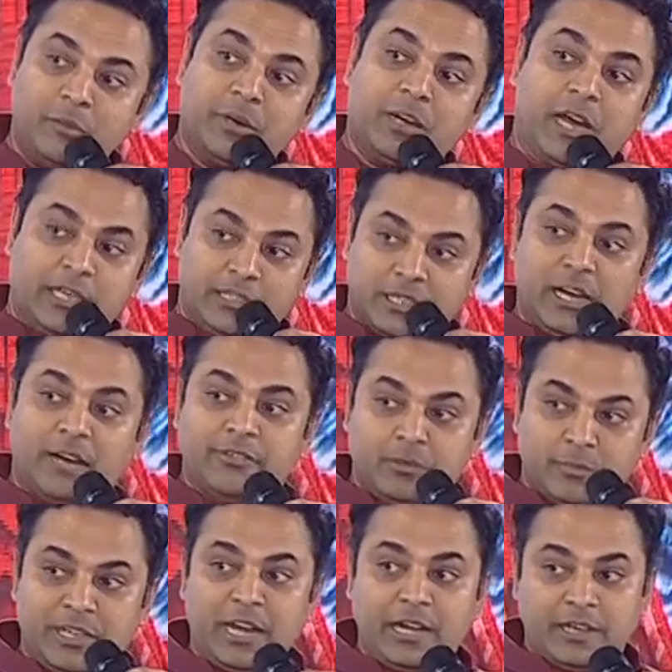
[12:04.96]
but other
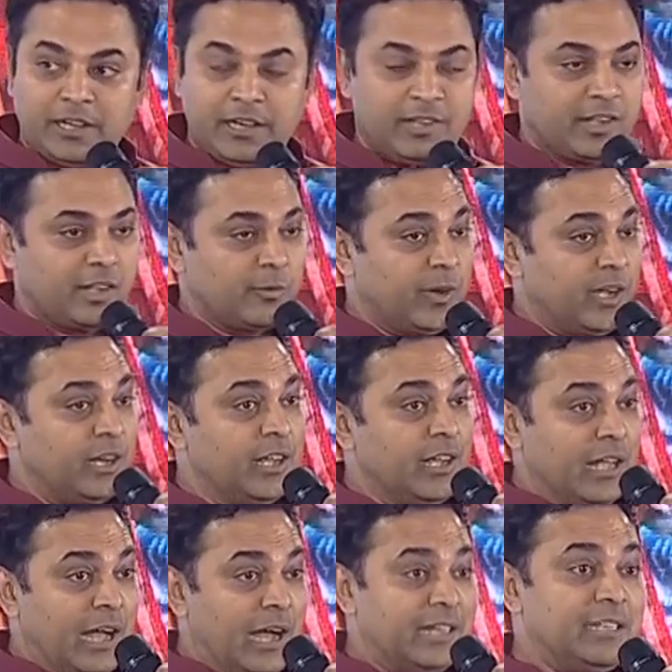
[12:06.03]
government entities as well.
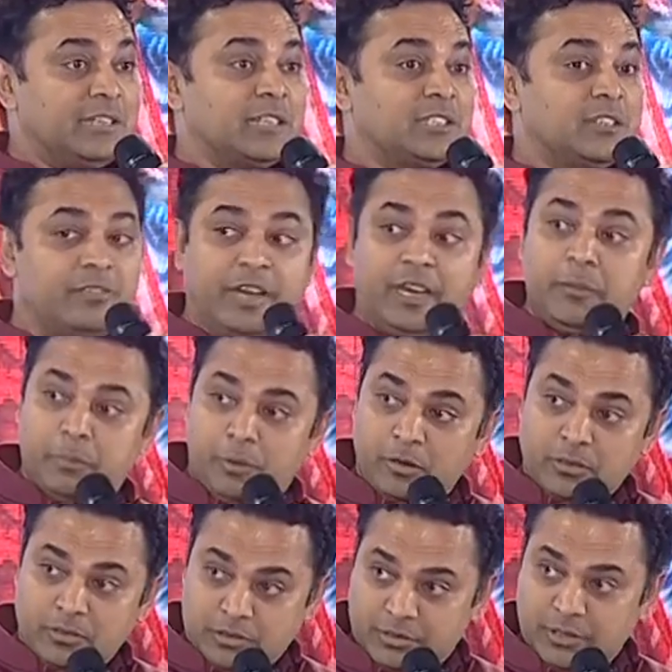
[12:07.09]
I think that's a very
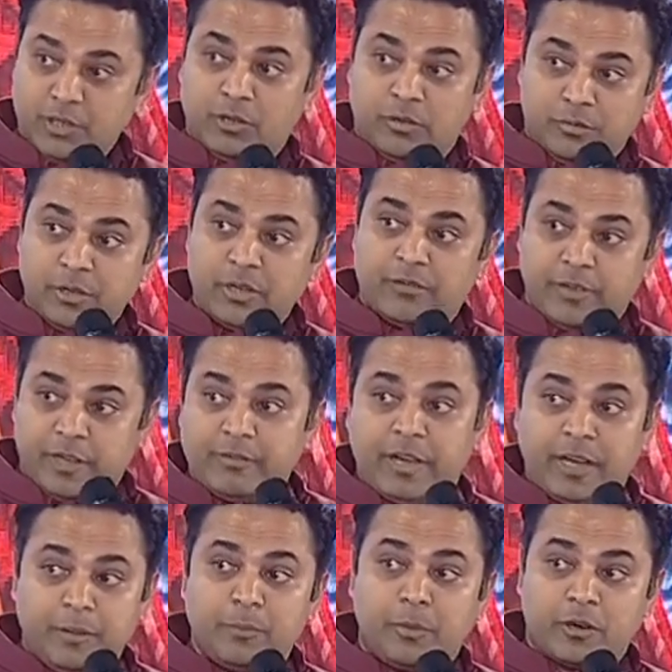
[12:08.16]
important, you know,
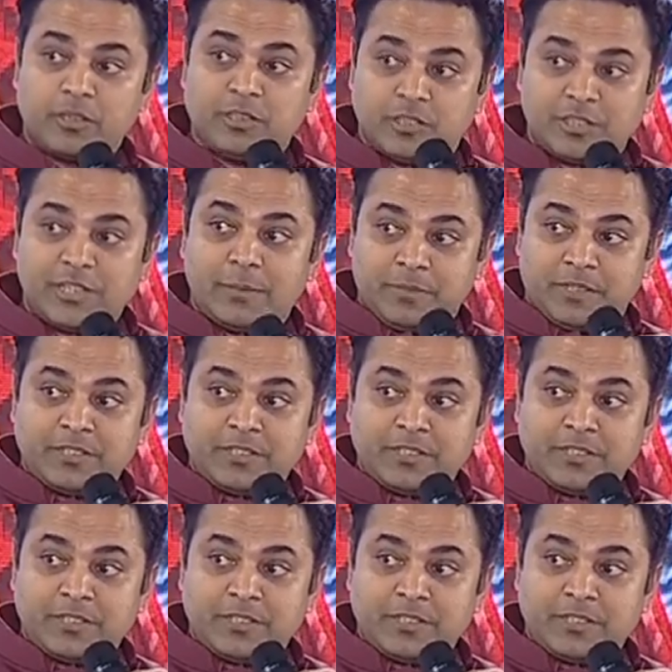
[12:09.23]
very important step.